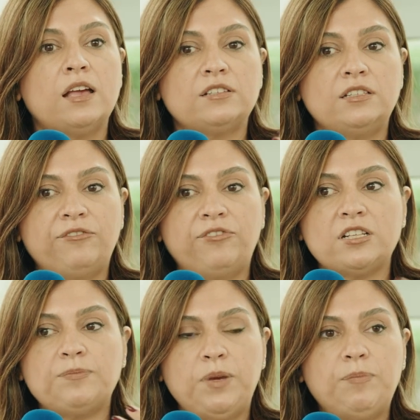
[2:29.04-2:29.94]
the
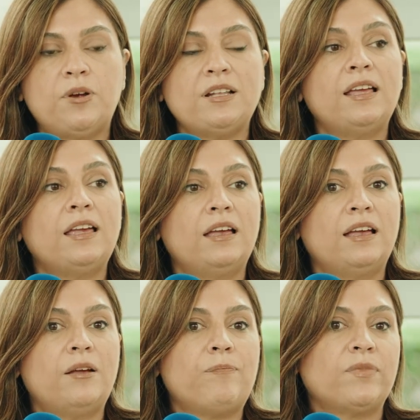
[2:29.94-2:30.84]
different people
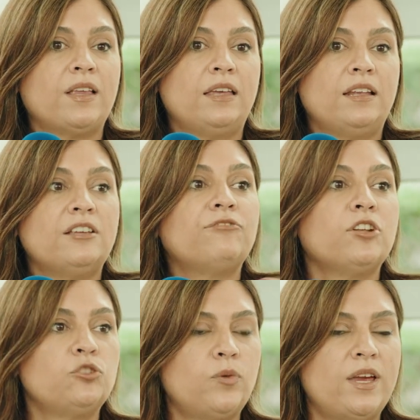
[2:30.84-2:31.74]
in a
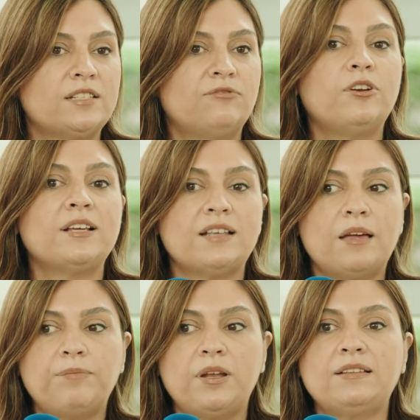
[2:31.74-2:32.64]
different ways. For
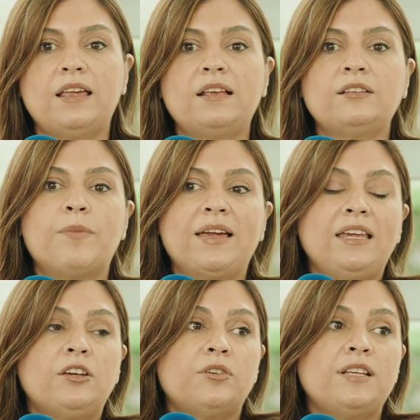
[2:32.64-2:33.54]
example, it might
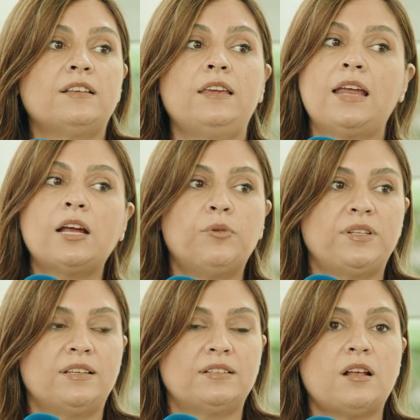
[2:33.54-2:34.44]
increase the
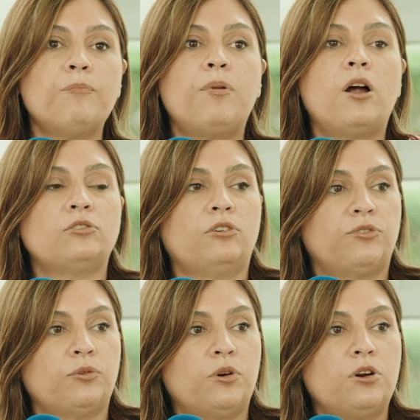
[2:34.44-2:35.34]
inequities. Some part
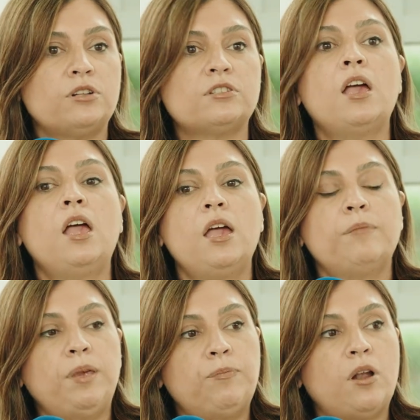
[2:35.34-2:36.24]
of the world,
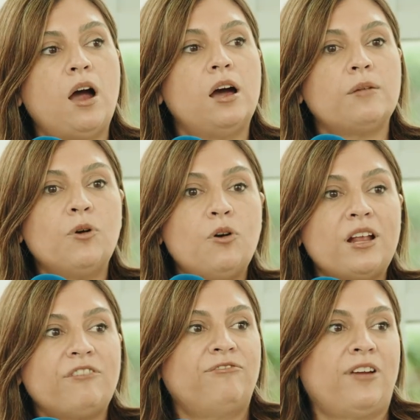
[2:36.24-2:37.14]
people are more
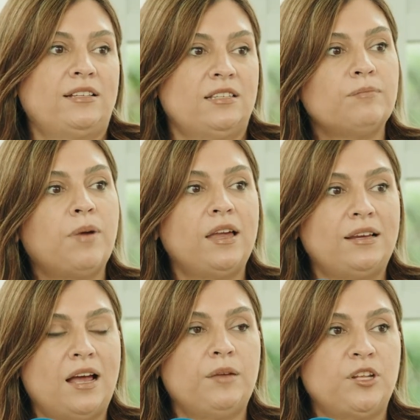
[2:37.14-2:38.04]
affected by
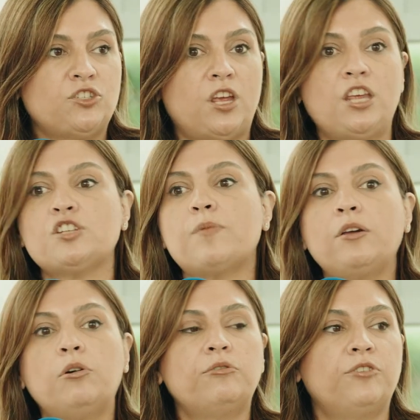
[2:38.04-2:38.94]
climate change,
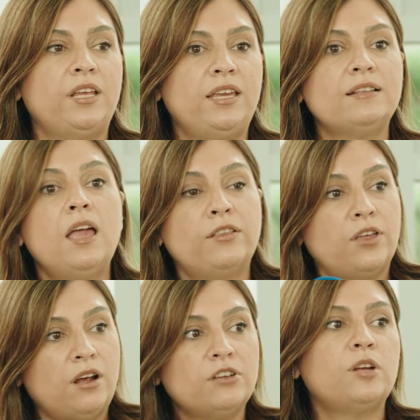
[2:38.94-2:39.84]
by overheat,
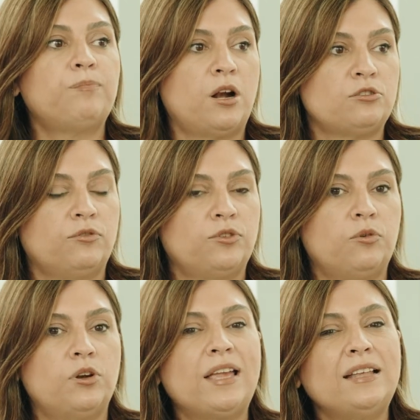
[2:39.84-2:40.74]
than other parts of the
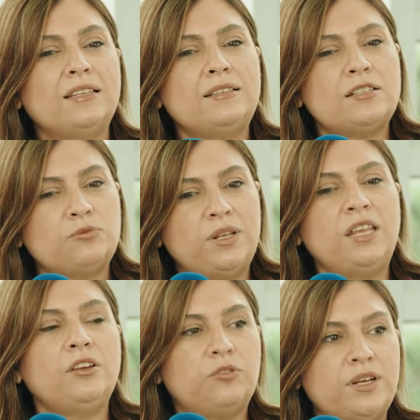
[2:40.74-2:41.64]
world, and this will
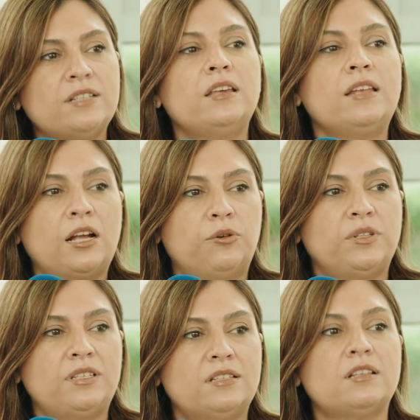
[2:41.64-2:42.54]
increase the
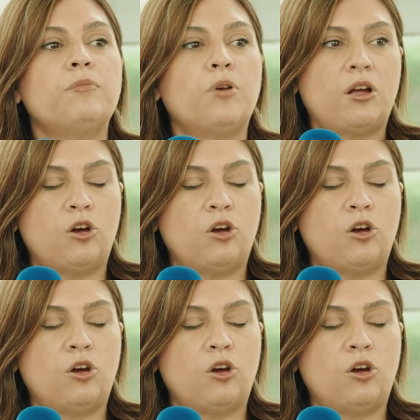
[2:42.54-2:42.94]
inequities among